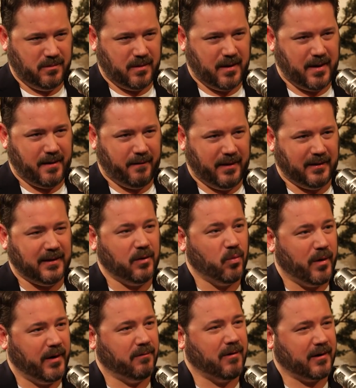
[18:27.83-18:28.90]
that they
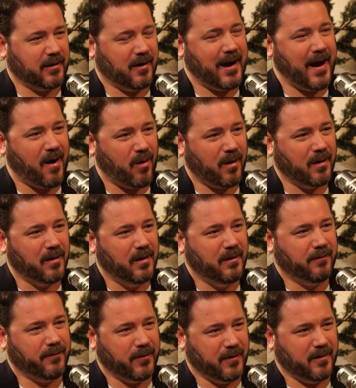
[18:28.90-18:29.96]
wanted Rutger Hauer
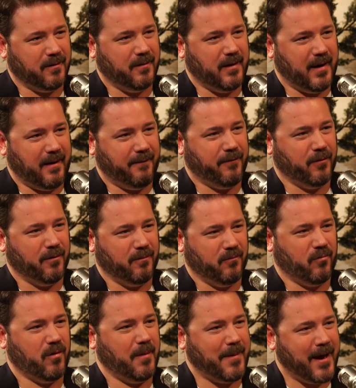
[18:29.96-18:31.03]
for
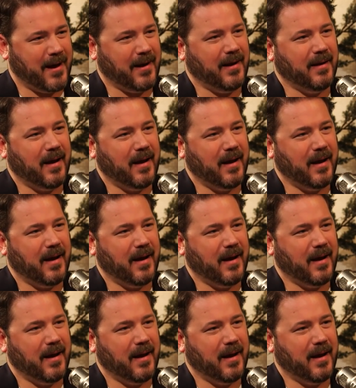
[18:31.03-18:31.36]
Roy Batty.